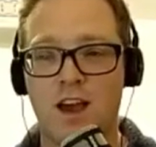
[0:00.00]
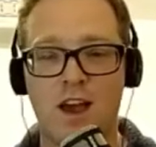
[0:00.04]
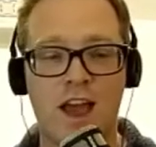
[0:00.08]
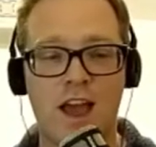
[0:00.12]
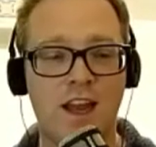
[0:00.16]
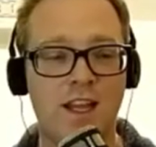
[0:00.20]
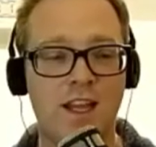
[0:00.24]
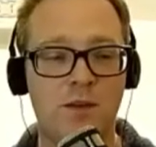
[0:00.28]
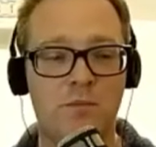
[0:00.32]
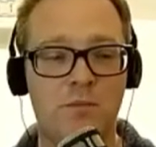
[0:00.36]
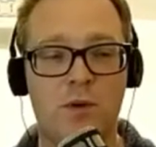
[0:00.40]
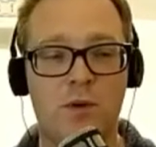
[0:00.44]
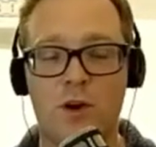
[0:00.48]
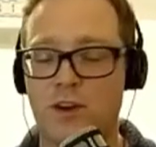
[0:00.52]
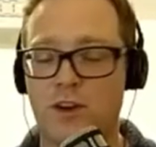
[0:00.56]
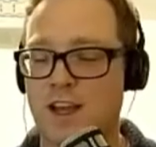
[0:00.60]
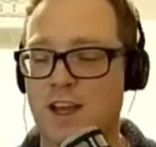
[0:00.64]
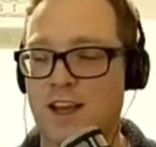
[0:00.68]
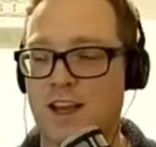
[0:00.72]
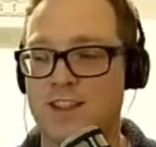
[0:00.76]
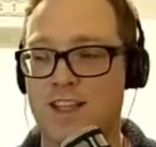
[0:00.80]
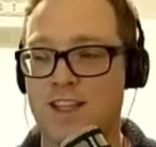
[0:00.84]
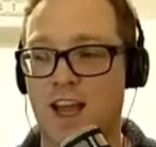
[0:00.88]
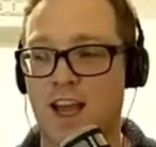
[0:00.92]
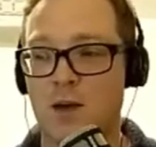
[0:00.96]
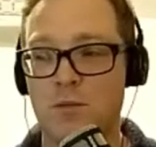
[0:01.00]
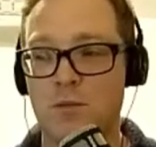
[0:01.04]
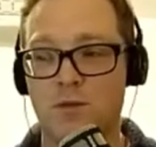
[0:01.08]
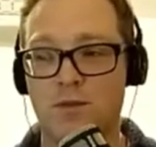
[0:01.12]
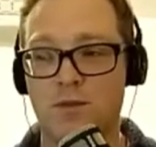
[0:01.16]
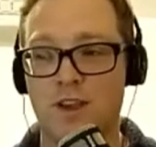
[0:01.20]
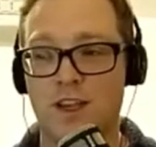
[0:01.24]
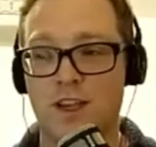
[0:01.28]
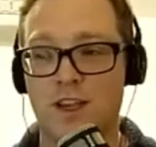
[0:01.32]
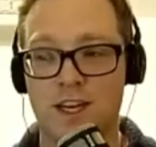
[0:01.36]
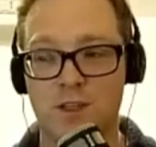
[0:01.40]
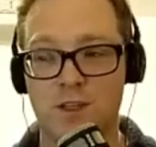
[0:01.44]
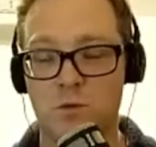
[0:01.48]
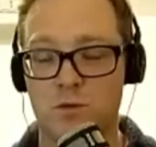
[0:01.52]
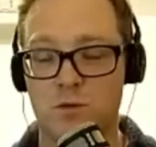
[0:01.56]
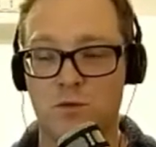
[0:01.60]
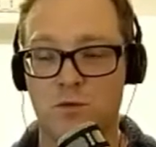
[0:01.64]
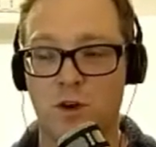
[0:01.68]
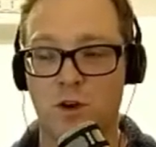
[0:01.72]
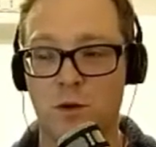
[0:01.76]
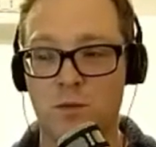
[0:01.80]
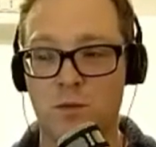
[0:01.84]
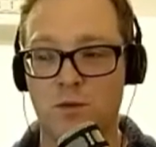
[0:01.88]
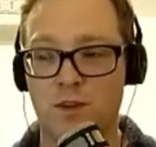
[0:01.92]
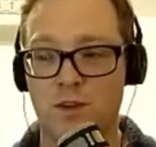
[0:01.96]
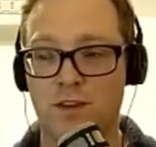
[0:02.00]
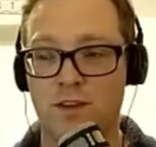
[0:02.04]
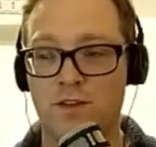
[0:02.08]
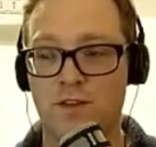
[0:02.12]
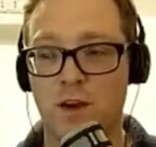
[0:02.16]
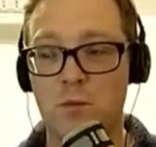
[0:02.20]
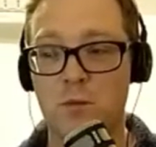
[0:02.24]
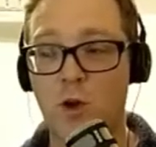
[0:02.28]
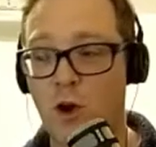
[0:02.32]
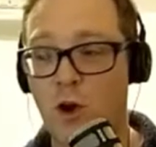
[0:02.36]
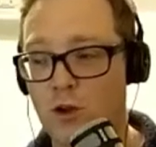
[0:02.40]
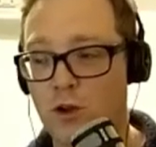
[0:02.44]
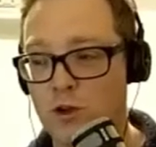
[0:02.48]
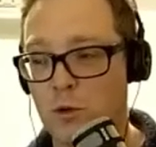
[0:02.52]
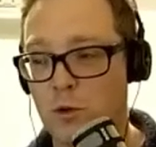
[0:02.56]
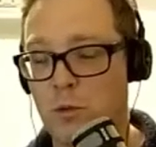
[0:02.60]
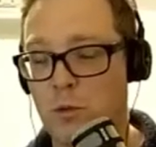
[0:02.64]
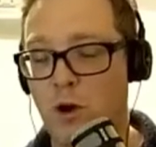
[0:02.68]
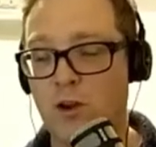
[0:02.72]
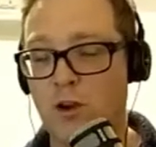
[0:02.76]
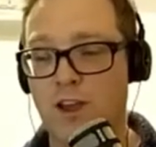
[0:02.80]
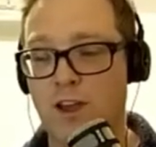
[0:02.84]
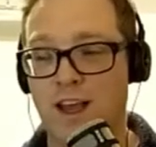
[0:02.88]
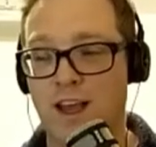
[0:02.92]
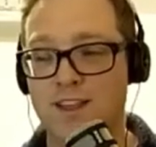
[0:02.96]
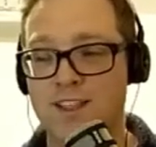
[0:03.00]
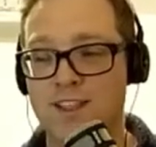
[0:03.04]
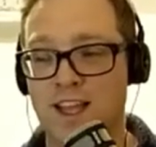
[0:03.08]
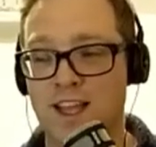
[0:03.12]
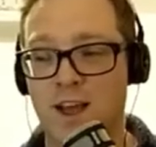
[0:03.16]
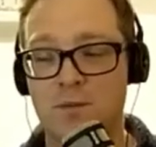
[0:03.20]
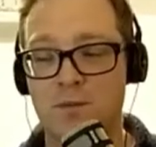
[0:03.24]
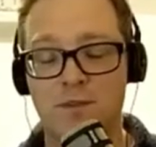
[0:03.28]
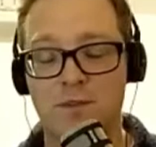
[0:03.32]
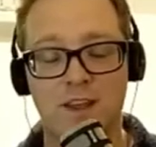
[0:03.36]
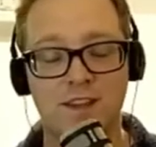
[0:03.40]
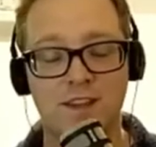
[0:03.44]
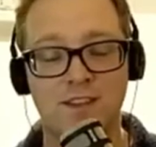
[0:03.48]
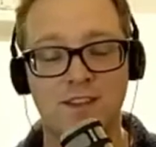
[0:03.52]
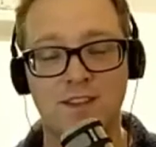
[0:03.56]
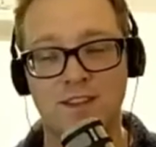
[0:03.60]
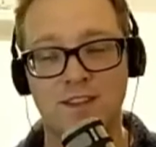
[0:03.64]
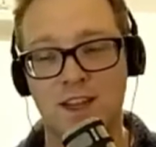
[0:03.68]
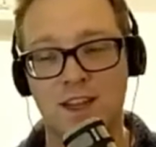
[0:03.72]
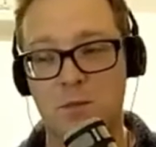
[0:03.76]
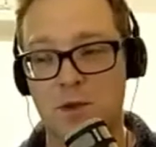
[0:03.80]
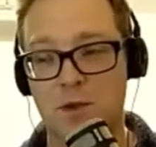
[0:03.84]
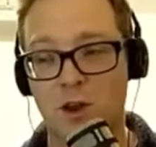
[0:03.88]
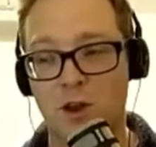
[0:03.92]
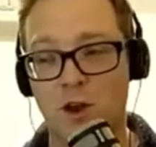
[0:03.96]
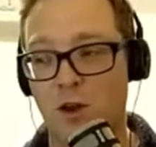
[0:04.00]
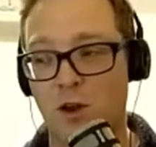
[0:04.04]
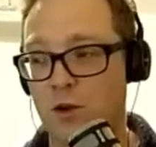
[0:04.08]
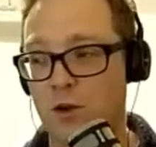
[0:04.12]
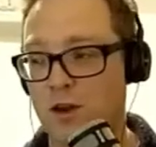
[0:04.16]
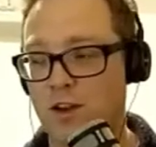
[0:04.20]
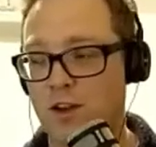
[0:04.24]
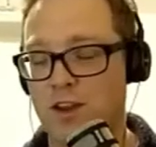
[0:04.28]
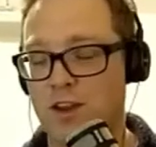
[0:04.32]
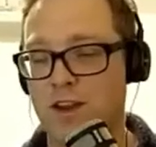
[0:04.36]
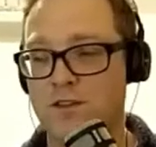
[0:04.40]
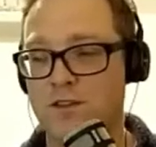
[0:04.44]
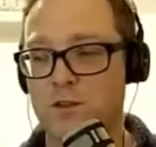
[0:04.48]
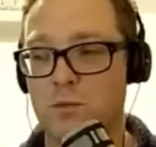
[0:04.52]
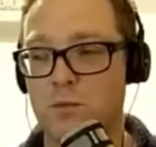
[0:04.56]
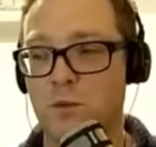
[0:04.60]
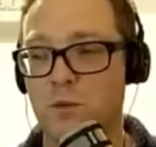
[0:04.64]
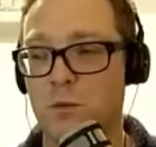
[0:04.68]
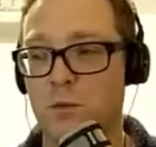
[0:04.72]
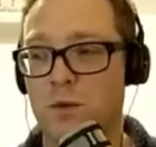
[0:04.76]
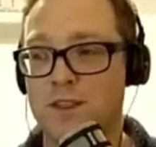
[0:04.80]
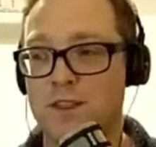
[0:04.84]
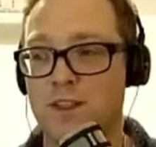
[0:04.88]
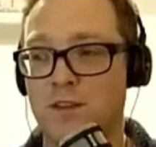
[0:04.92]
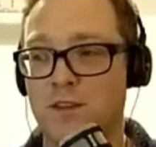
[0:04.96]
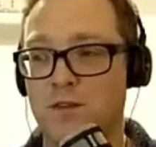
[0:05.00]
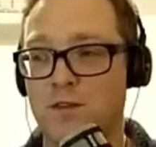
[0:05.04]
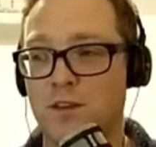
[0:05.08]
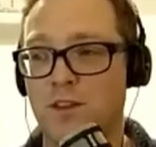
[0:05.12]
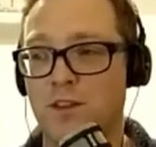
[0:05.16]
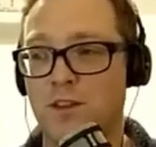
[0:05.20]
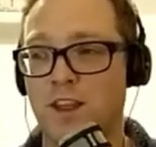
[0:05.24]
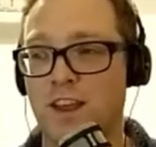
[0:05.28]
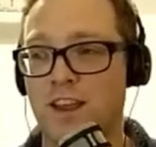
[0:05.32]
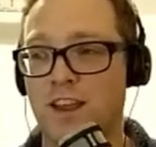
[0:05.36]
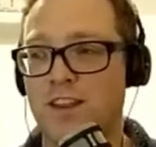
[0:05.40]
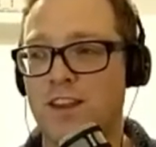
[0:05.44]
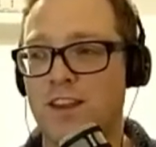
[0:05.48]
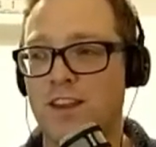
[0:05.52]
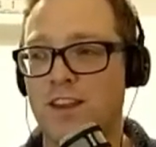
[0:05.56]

Any podcast app, English with Rob. If I'm not on your podcast app, then let me know and I have to put myself on there.